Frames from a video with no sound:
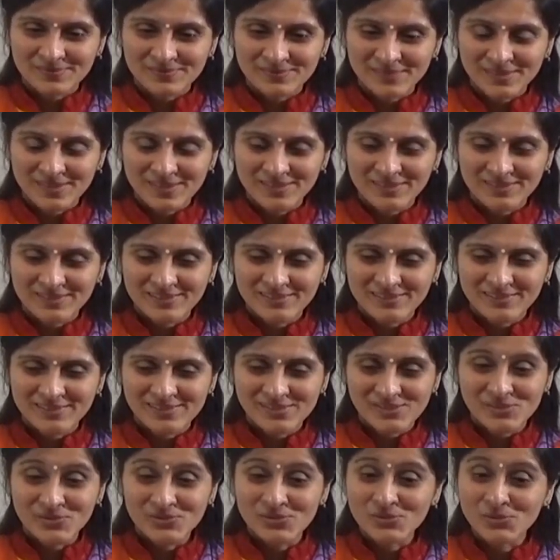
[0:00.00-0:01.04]
Yeah?
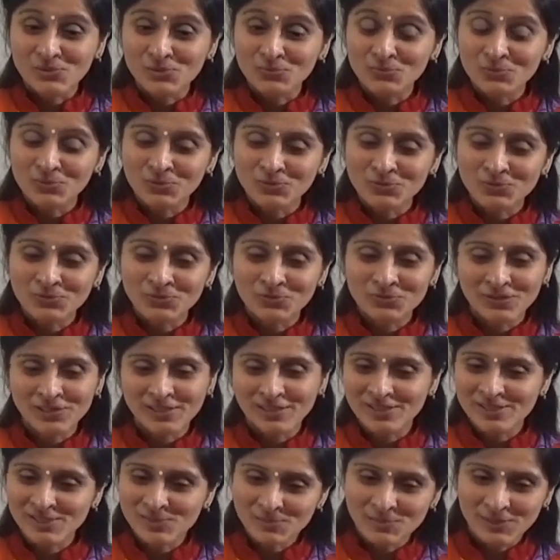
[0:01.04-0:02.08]
So it's so beautifully
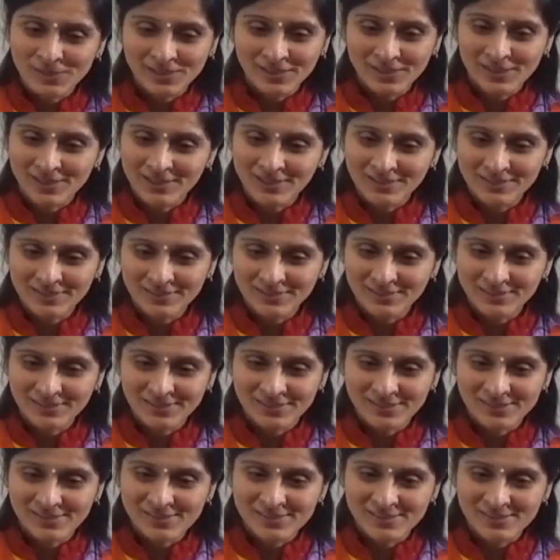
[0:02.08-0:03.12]
explained, huh?
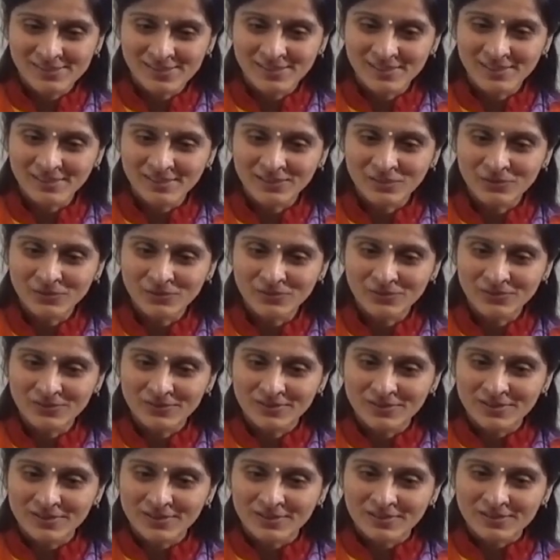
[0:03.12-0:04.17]
He's telling you,
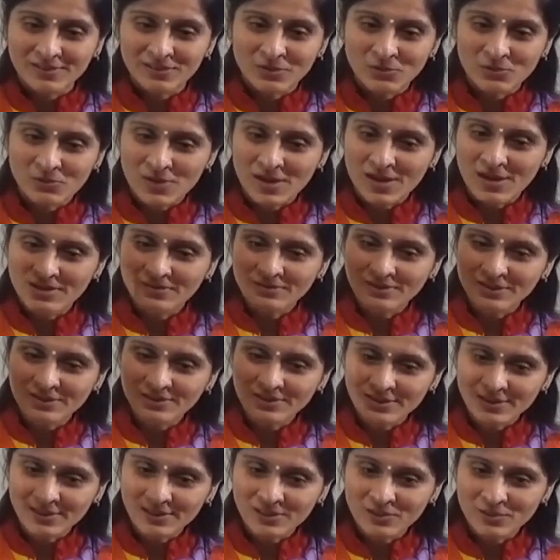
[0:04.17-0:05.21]
you have a
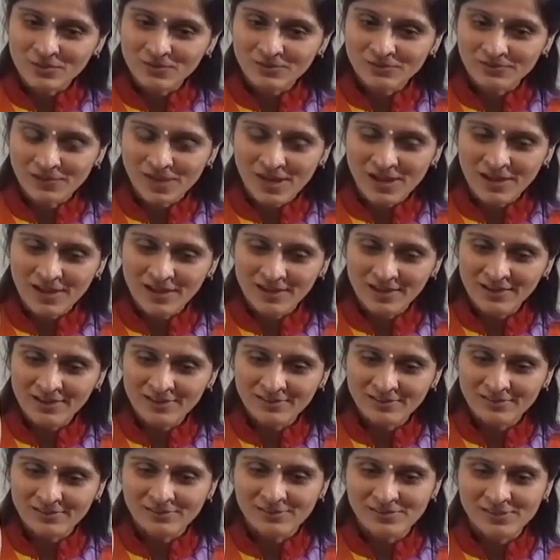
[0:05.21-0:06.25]
tree of I
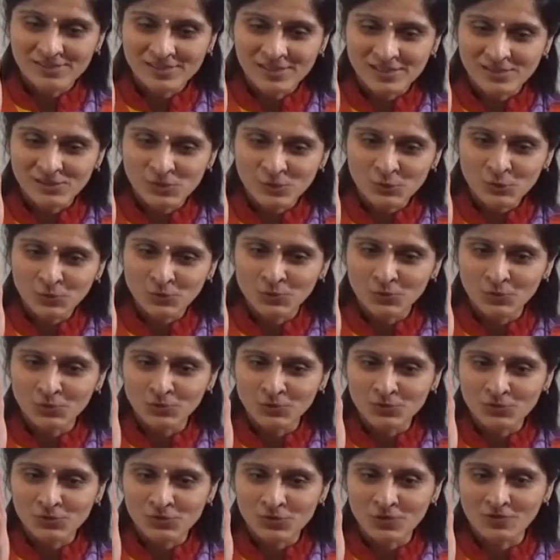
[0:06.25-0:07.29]
which has two
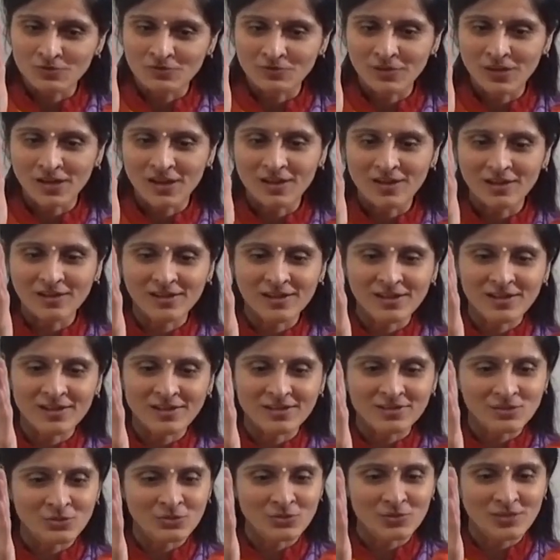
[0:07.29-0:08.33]
roots of raga
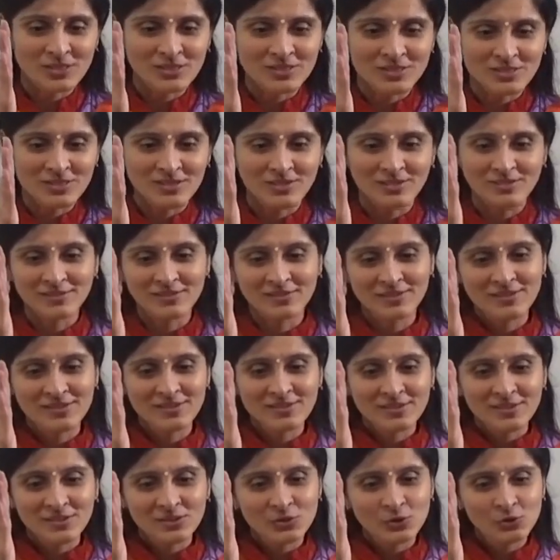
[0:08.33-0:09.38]
and dvesha.
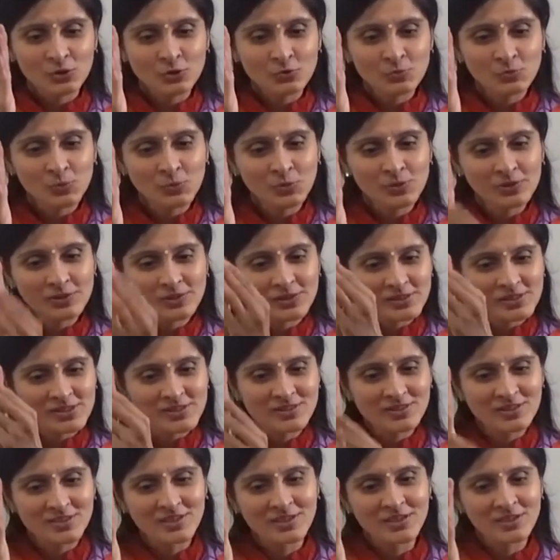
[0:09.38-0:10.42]
You pull this
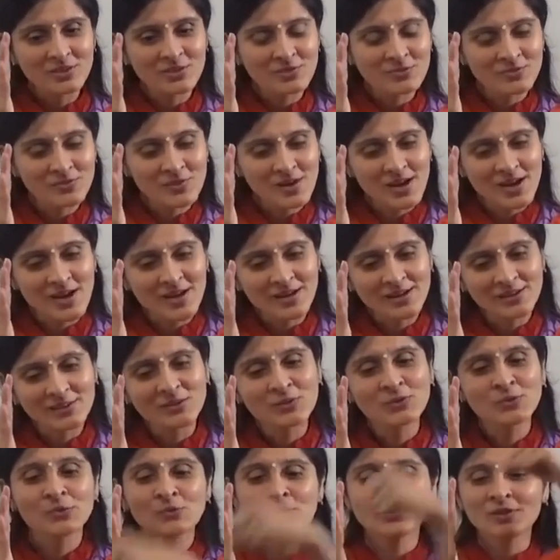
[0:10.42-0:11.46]
tree of I
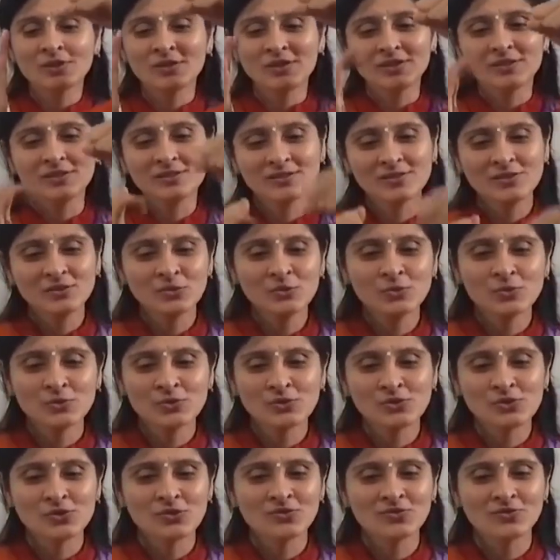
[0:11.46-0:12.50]
through the roots
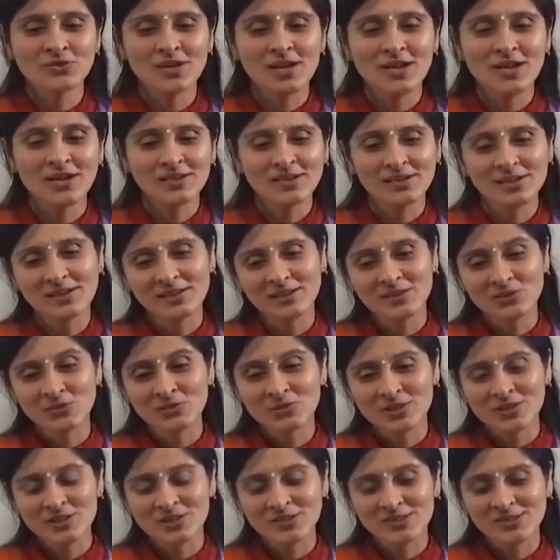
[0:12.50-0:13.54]
of raga and
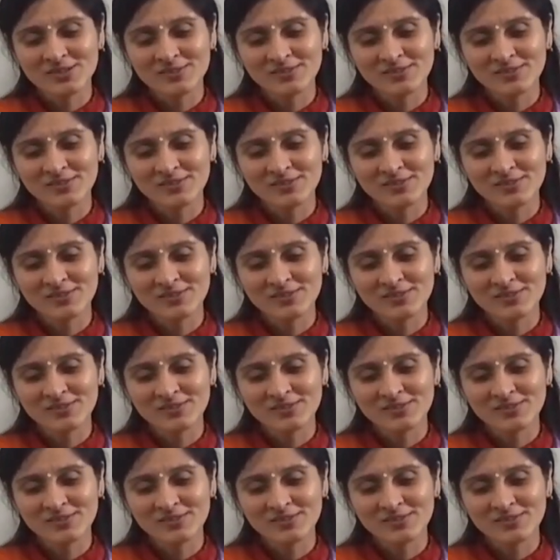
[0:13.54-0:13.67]
dvesha.